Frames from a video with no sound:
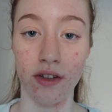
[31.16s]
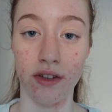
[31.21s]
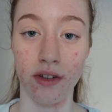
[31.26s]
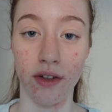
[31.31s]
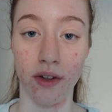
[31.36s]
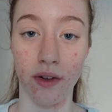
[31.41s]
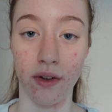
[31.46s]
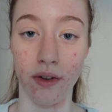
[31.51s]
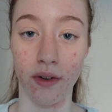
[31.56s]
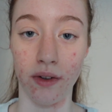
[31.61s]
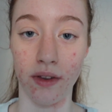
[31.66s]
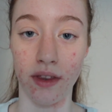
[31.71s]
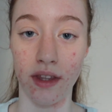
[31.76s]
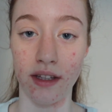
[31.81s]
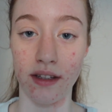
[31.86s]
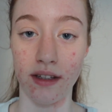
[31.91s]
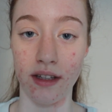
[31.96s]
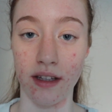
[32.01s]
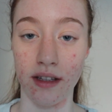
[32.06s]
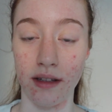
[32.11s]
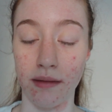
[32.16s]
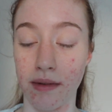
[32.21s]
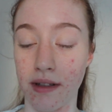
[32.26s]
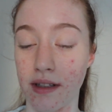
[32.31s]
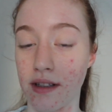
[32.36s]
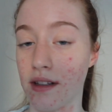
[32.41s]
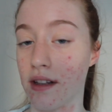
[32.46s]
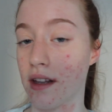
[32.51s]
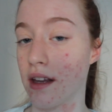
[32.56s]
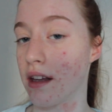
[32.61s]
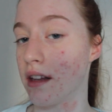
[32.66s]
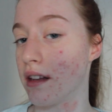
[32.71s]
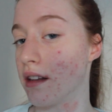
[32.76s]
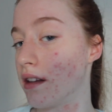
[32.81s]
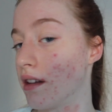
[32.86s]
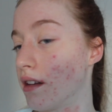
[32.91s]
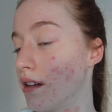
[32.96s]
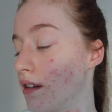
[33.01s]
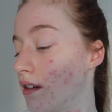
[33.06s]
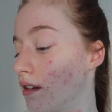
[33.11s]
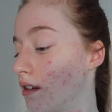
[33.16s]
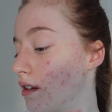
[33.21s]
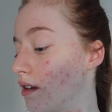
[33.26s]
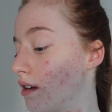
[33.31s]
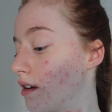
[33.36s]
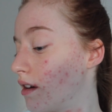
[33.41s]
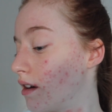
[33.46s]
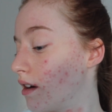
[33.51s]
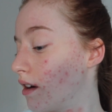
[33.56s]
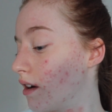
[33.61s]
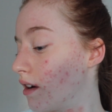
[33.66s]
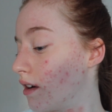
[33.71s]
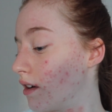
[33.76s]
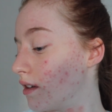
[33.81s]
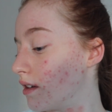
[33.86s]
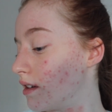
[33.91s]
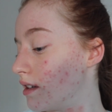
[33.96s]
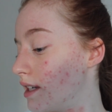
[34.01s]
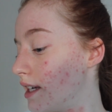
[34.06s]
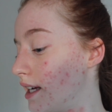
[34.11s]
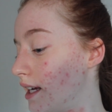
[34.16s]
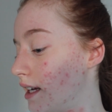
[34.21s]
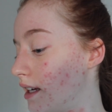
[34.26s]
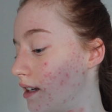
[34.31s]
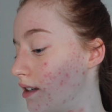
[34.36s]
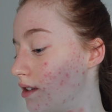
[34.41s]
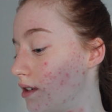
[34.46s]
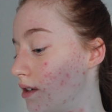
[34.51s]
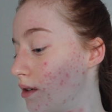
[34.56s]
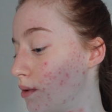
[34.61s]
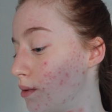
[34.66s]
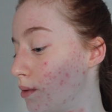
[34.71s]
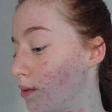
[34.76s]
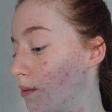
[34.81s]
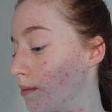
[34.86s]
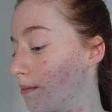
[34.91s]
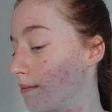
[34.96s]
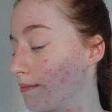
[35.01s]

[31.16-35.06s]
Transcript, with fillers: So this is my skin on day two.